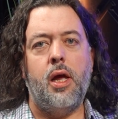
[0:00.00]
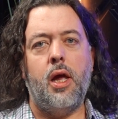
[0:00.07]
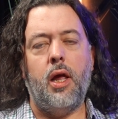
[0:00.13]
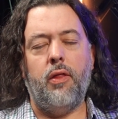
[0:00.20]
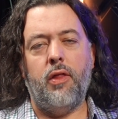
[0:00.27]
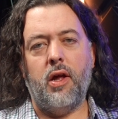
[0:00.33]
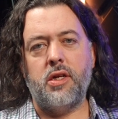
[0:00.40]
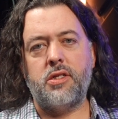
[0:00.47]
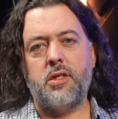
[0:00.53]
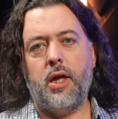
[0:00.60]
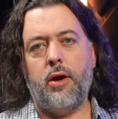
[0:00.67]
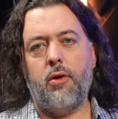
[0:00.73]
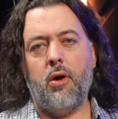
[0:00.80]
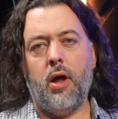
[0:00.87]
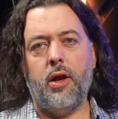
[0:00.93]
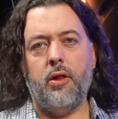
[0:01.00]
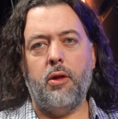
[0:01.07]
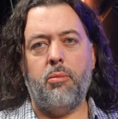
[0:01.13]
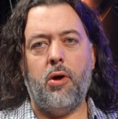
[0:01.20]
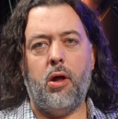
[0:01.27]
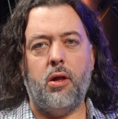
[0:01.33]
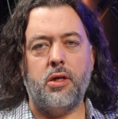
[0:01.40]
and thus later on in the
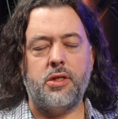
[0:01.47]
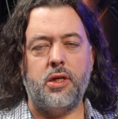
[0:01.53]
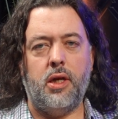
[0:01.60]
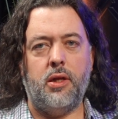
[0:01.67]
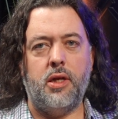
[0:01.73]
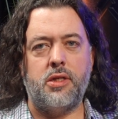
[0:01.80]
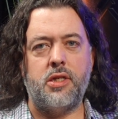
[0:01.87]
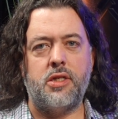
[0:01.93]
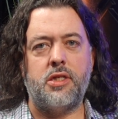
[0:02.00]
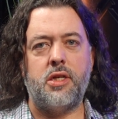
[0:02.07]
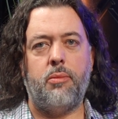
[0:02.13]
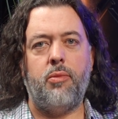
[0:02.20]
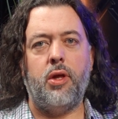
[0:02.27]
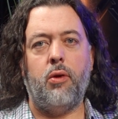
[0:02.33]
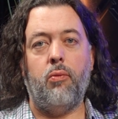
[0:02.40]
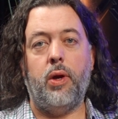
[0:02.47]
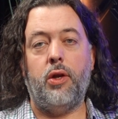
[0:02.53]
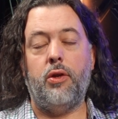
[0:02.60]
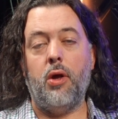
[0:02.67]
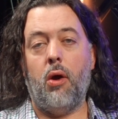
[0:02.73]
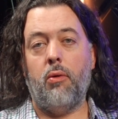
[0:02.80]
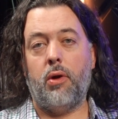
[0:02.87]
policy. This is something we
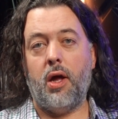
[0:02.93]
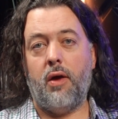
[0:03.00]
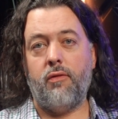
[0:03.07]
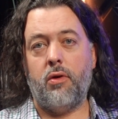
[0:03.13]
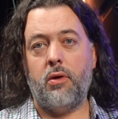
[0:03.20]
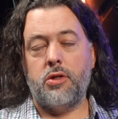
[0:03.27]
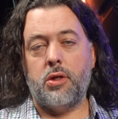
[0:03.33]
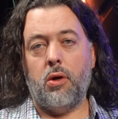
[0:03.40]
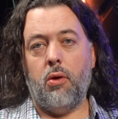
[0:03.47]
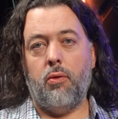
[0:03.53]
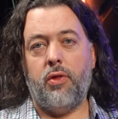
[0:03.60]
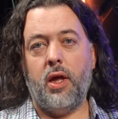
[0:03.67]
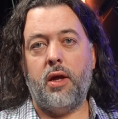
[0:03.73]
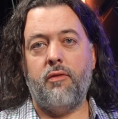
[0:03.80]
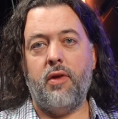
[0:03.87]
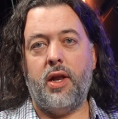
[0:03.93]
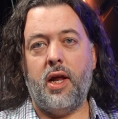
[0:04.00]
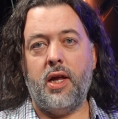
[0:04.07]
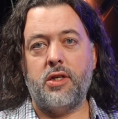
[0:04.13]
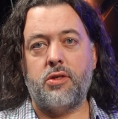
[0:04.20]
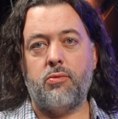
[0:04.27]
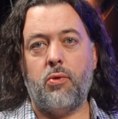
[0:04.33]
don't cover, so think of it
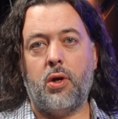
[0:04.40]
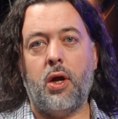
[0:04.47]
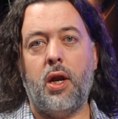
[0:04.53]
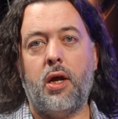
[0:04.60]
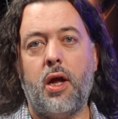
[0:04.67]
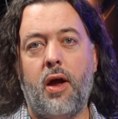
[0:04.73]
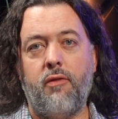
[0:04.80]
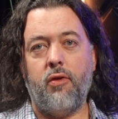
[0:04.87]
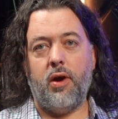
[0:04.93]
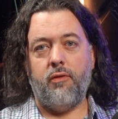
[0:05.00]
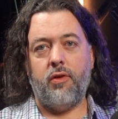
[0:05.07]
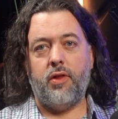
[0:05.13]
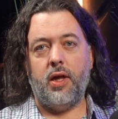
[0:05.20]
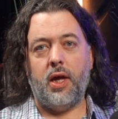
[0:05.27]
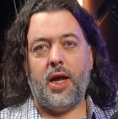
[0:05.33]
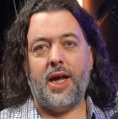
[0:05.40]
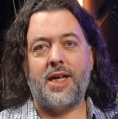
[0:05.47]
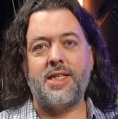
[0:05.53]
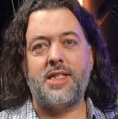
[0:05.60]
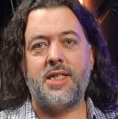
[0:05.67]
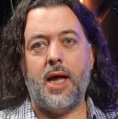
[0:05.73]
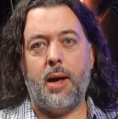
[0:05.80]
as we're going to cover everything
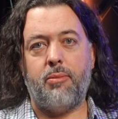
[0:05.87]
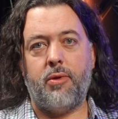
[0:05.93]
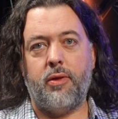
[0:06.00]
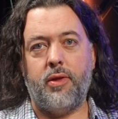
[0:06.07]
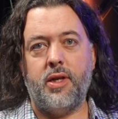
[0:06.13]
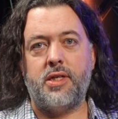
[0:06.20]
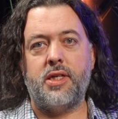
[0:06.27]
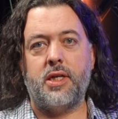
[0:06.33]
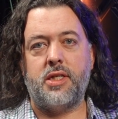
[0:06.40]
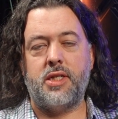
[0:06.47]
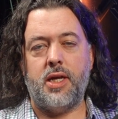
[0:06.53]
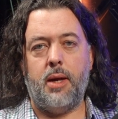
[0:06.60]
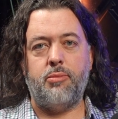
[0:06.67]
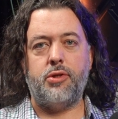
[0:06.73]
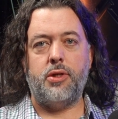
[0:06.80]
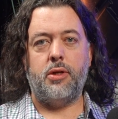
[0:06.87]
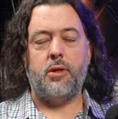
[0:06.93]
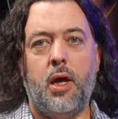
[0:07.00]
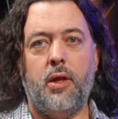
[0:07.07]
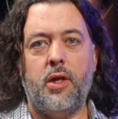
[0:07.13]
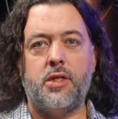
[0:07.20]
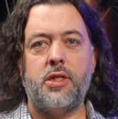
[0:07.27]
except this exception.
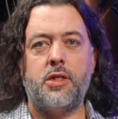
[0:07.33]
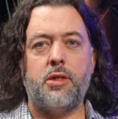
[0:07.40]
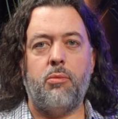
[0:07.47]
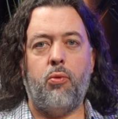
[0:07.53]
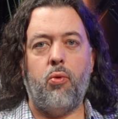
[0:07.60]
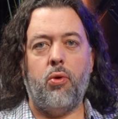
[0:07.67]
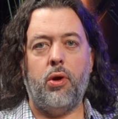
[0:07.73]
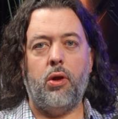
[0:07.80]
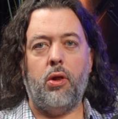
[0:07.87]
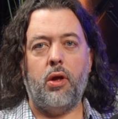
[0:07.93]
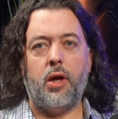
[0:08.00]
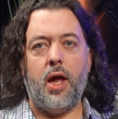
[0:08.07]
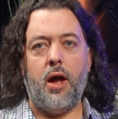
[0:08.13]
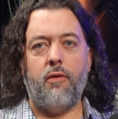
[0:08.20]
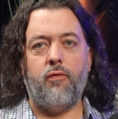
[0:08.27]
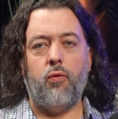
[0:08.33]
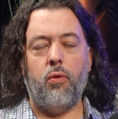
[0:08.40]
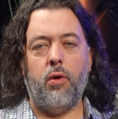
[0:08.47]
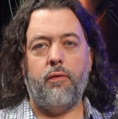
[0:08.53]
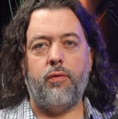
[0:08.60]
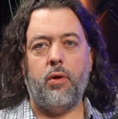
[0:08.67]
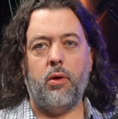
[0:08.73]
And this is important to look out
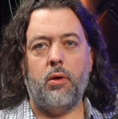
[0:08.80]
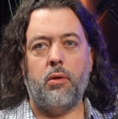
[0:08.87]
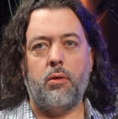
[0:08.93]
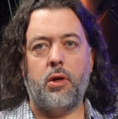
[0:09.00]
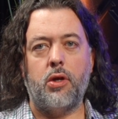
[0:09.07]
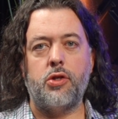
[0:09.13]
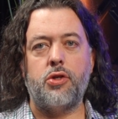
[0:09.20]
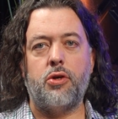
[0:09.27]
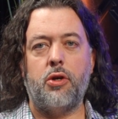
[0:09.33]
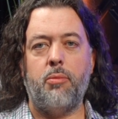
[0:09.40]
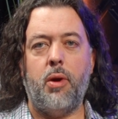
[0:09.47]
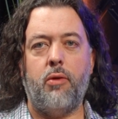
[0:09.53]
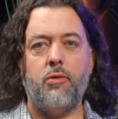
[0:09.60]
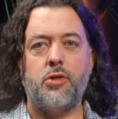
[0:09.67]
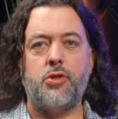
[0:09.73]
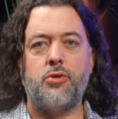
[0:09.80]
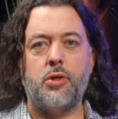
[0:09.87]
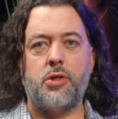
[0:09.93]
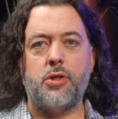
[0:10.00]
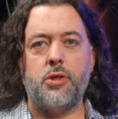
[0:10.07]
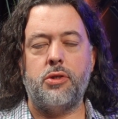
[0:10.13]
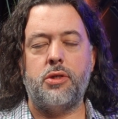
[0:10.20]
for if you're concerned about
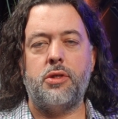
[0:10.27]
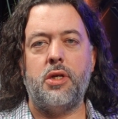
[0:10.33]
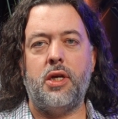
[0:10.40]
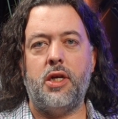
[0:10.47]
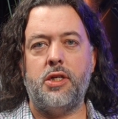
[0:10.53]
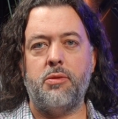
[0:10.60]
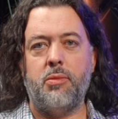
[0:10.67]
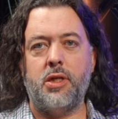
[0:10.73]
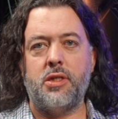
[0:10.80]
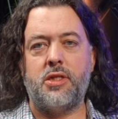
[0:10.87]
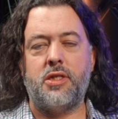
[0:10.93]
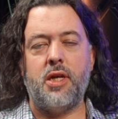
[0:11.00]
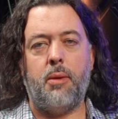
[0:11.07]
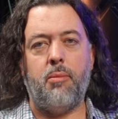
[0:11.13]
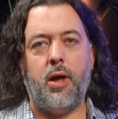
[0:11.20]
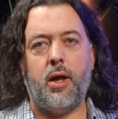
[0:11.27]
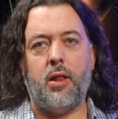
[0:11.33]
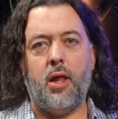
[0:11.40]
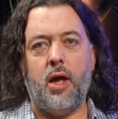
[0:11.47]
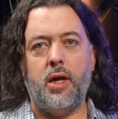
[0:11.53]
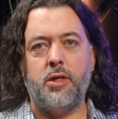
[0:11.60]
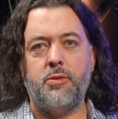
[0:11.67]
restrictions, easements, setback
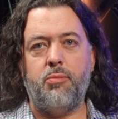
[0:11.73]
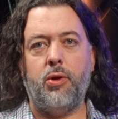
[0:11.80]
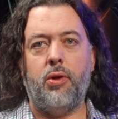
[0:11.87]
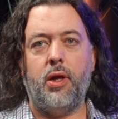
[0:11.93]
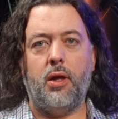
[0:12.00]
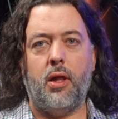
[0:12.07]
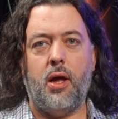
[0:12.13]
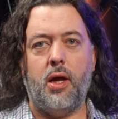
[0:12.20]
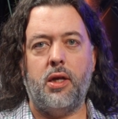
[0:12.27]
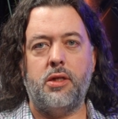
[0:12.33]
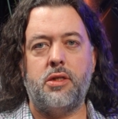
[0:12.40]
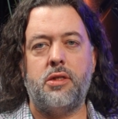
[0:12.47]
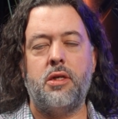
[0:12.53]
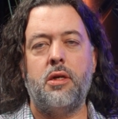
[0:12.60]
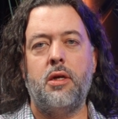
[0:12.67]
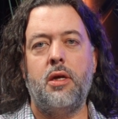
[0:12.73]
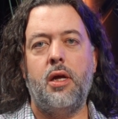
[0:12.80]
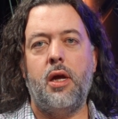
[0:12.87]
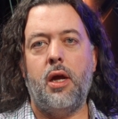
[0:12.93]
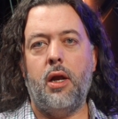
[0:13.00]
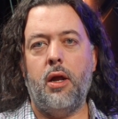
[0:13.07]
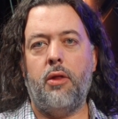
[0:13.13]
lines, building lines,
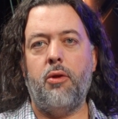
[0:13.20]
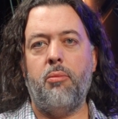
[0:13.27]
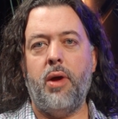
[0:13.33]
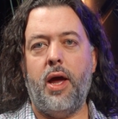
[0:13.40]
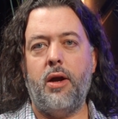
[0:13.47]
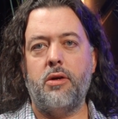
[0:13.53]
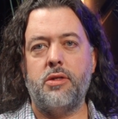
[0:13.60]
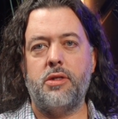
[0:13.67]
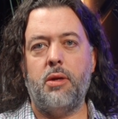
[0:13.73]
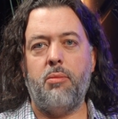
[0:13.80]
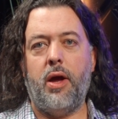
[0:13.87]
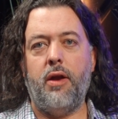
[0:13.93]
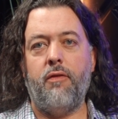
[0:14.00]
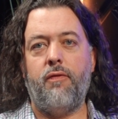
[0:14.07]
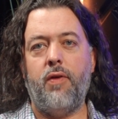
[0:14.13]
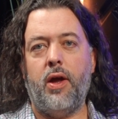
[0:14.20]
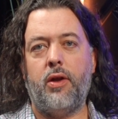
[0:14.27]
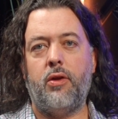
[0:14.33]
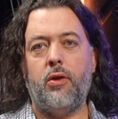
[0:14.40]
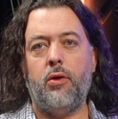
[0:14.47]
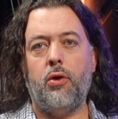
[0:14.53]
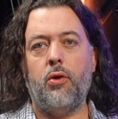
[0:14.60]
and other matters that might
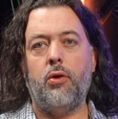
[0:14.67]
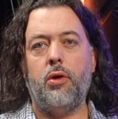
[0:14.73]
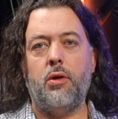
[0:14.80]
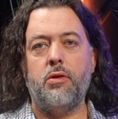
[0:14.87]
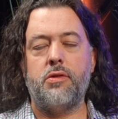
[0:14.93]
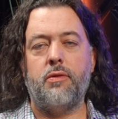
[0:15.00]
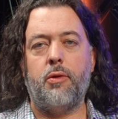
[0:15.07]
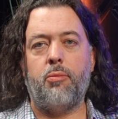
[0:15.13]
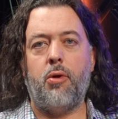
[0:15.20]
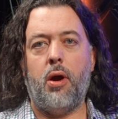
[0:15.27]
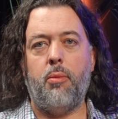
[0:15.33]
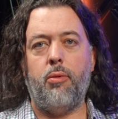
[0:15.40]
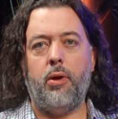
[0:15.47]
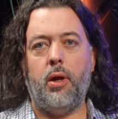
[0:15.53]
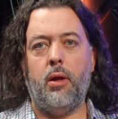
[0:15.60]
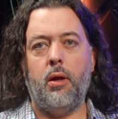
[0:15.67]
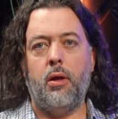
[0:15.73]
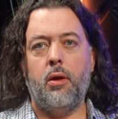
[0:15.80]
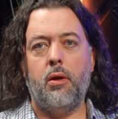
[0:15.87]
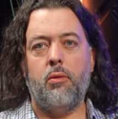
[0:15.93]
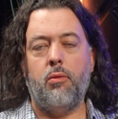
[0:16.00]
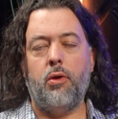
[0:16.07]
affect your use of the property
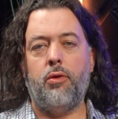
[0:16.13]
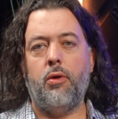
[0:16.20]
with